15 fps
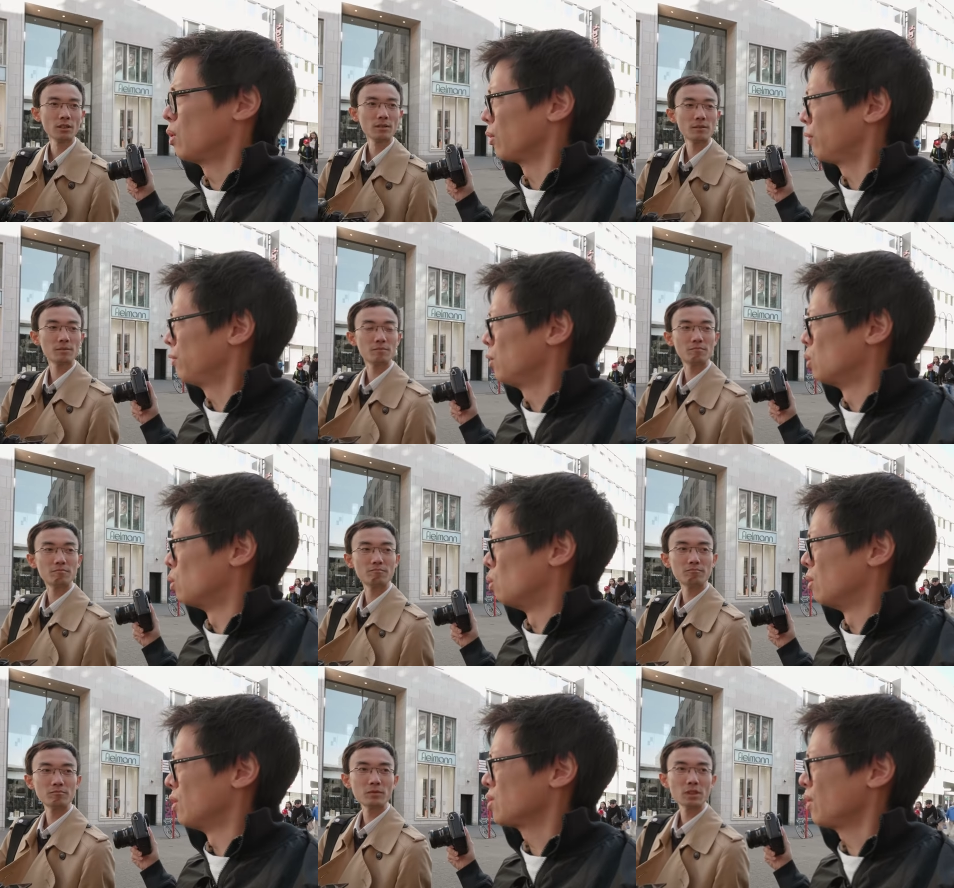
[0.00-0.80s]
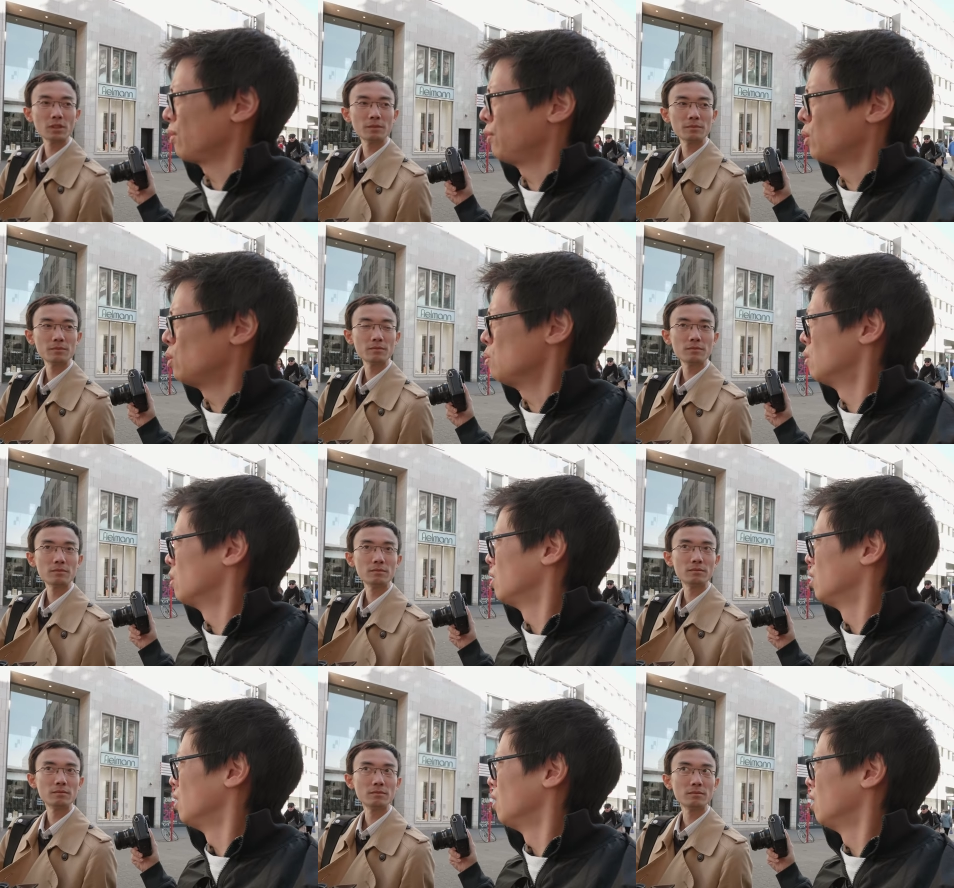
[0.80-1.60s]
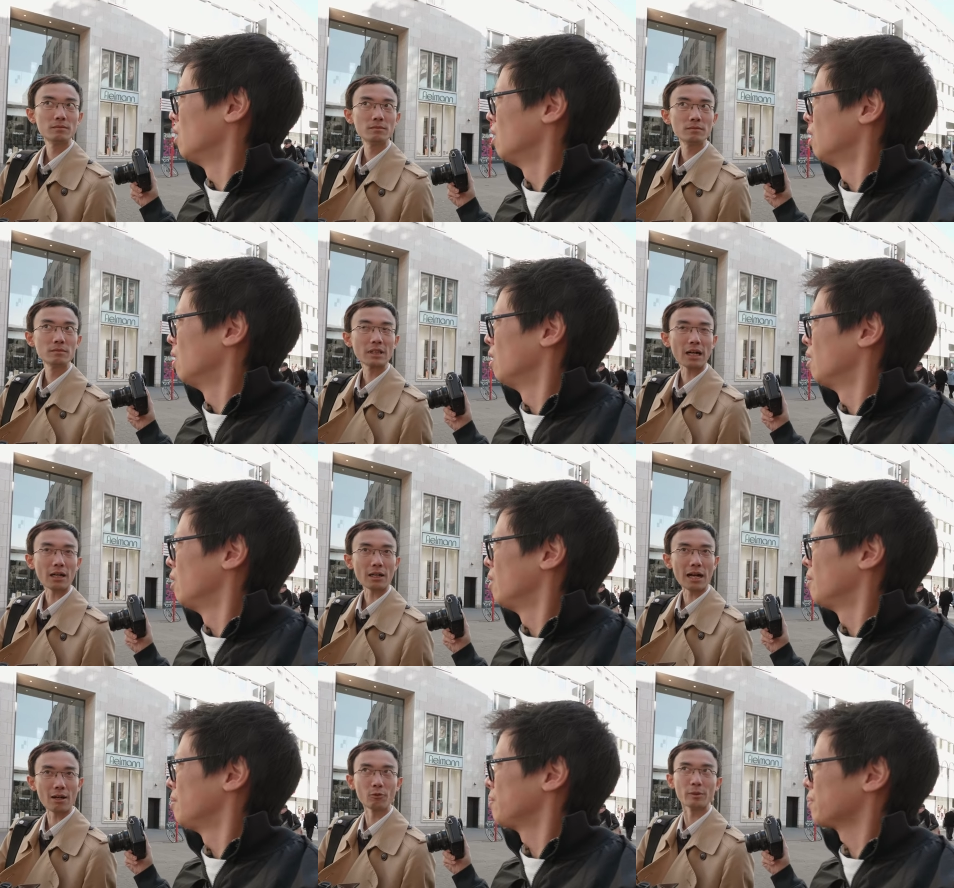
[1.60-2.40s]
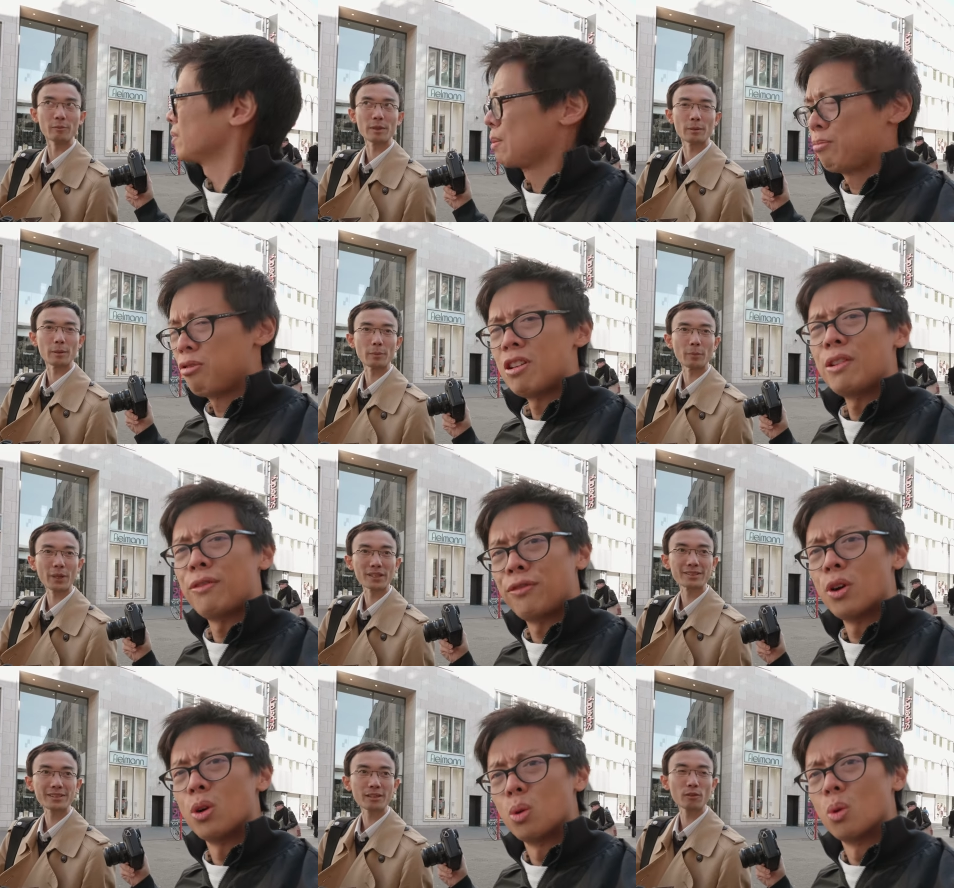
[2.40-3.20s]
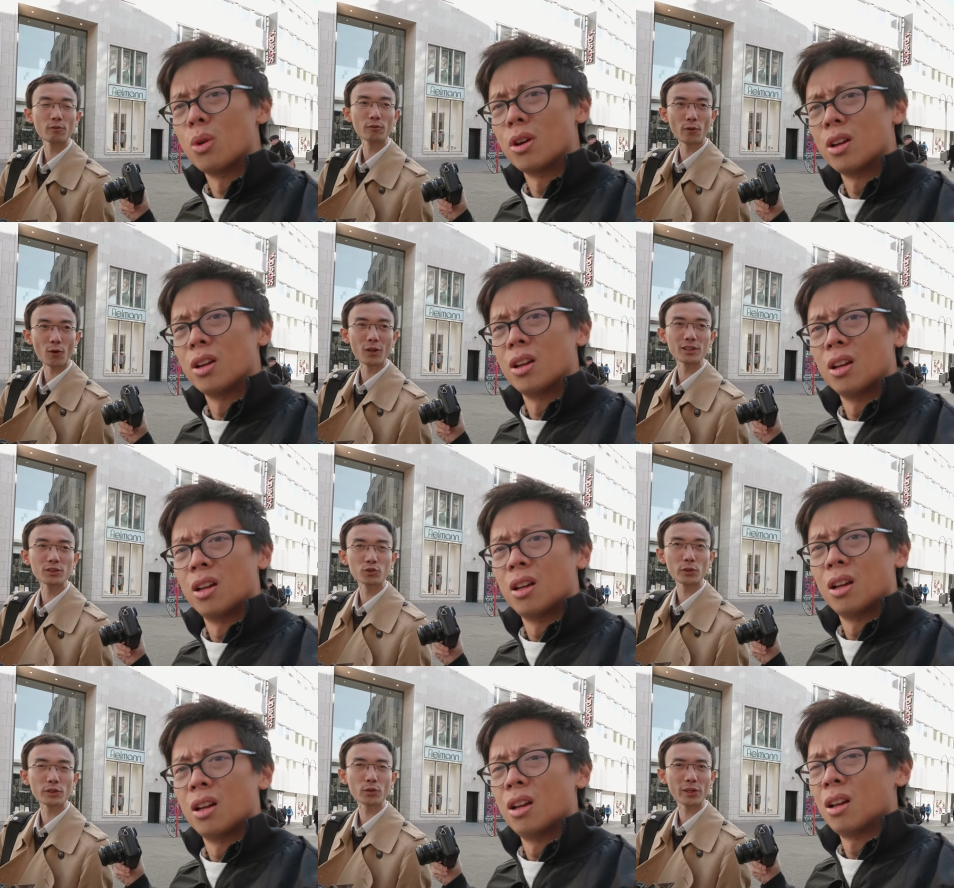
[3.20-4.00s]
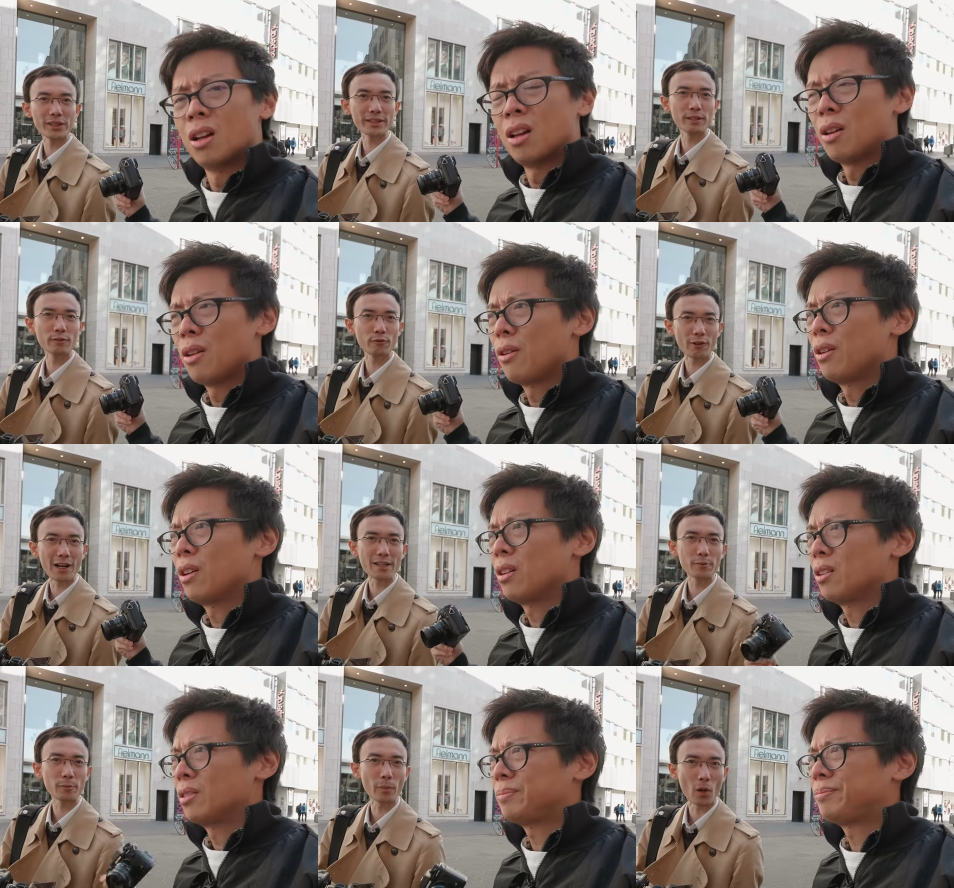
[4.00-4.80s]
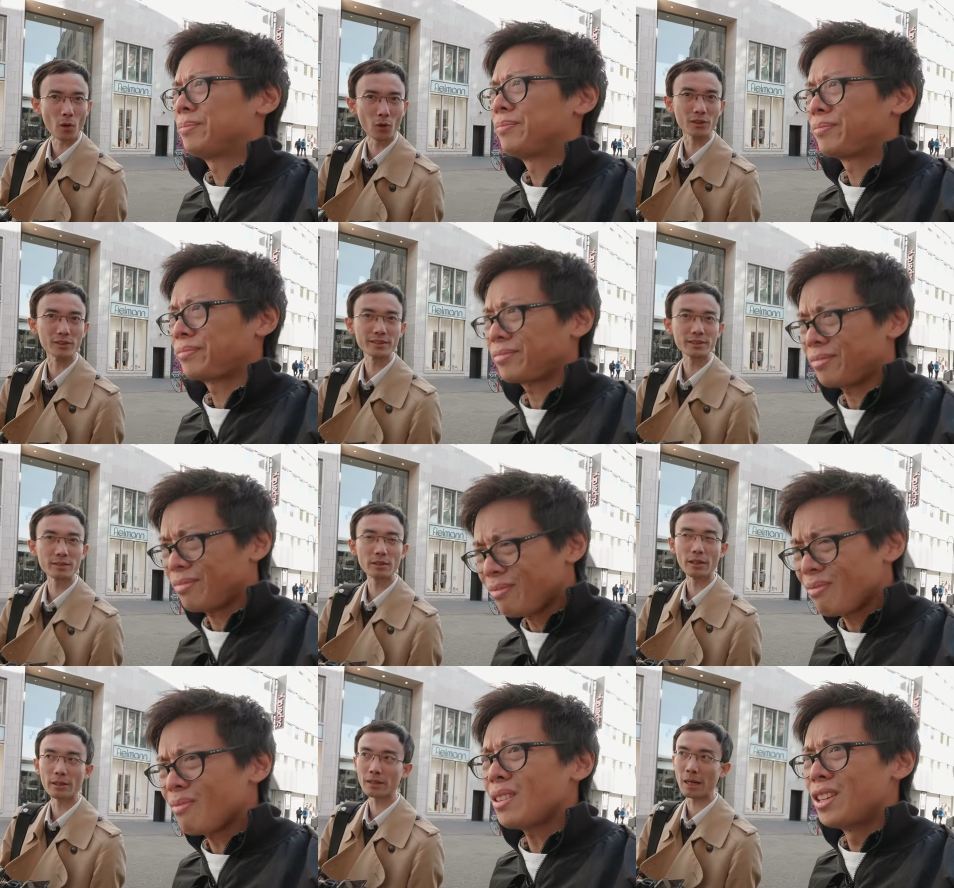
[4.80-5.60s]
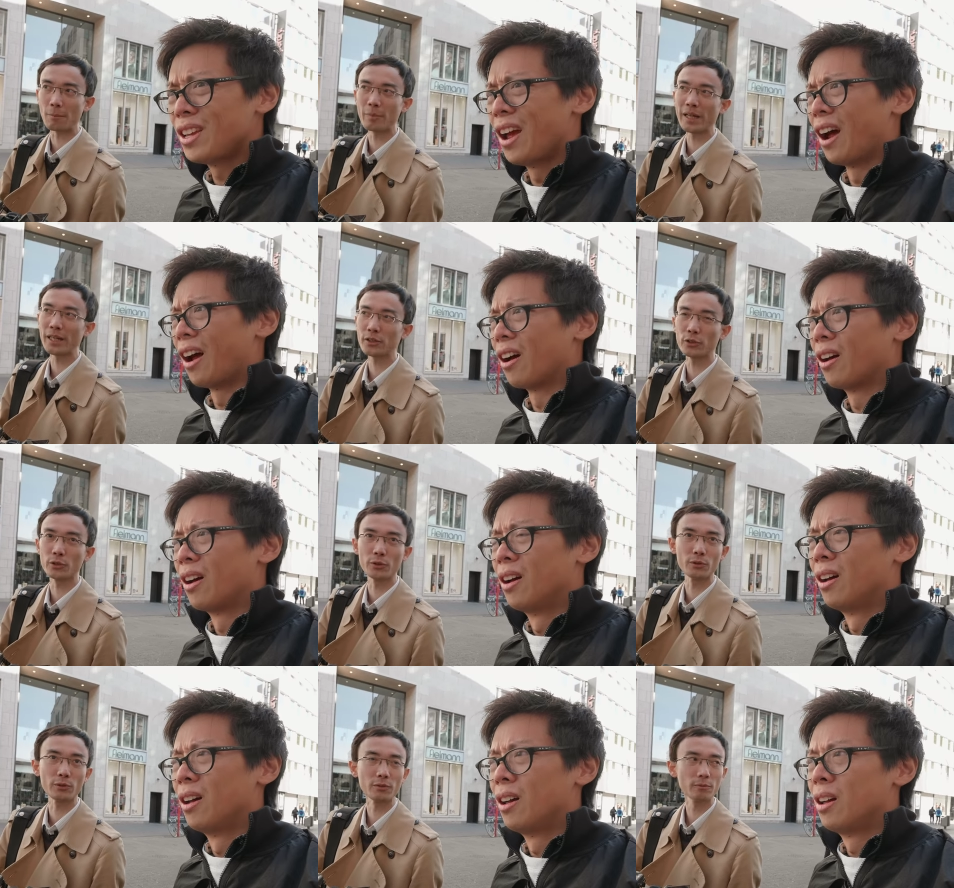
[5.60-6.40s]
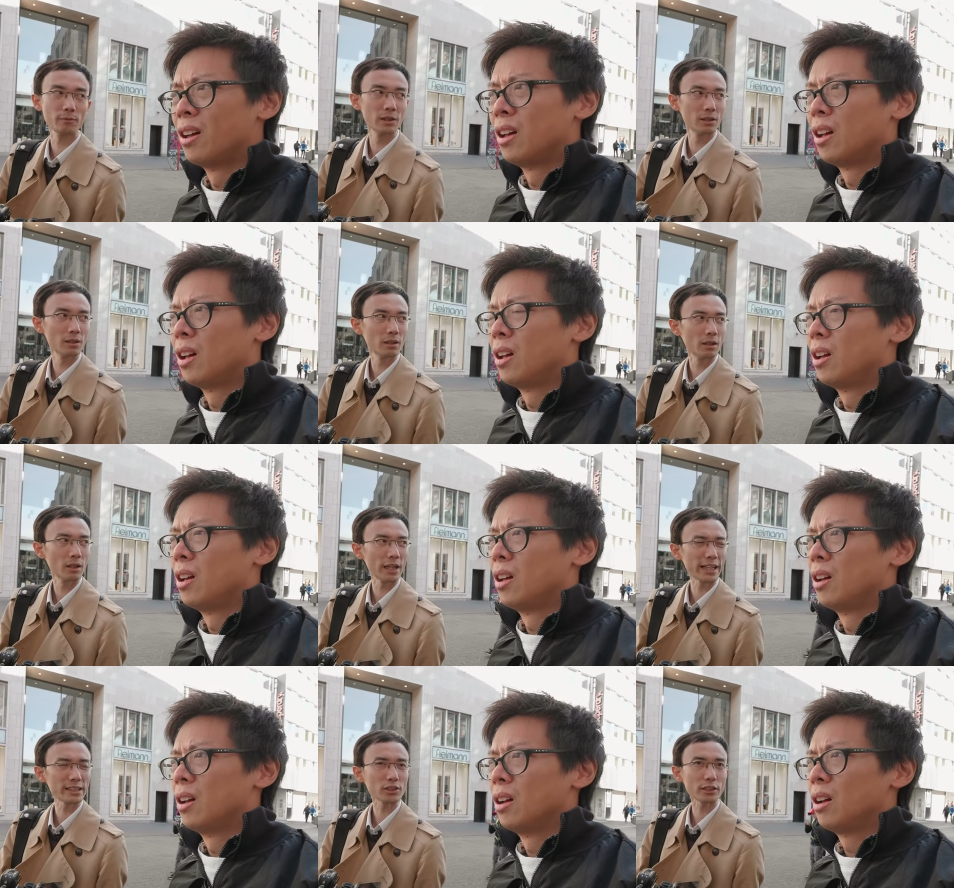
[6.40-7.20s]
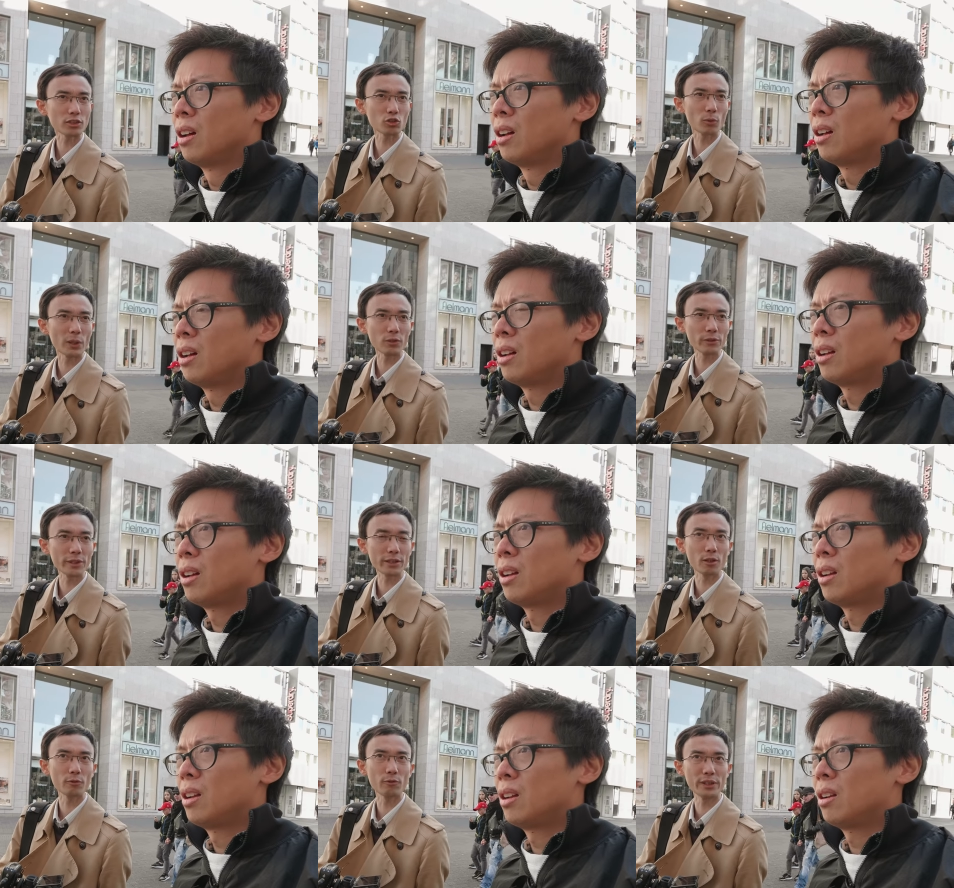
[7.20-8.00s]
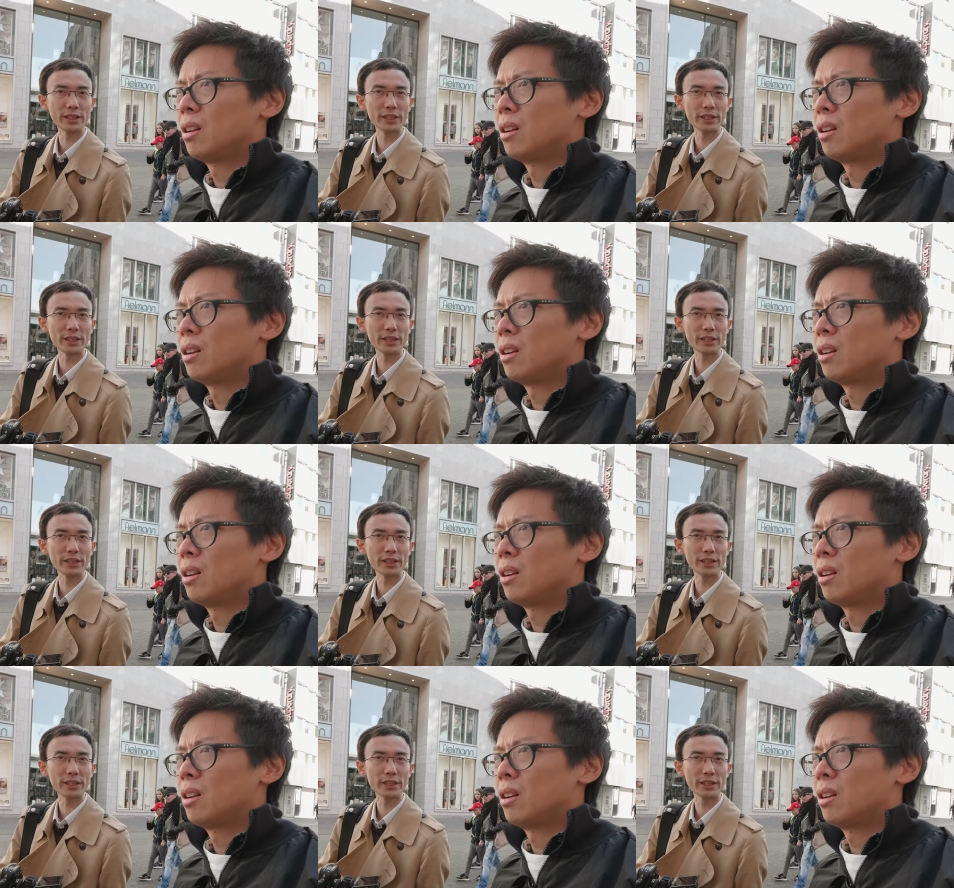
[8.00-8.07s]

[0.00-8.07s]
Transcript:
Speaker 1: not the full. Is it full?
Speaker 2: can't remember. Pretty full. 425 points. Yeah. To XH1 only got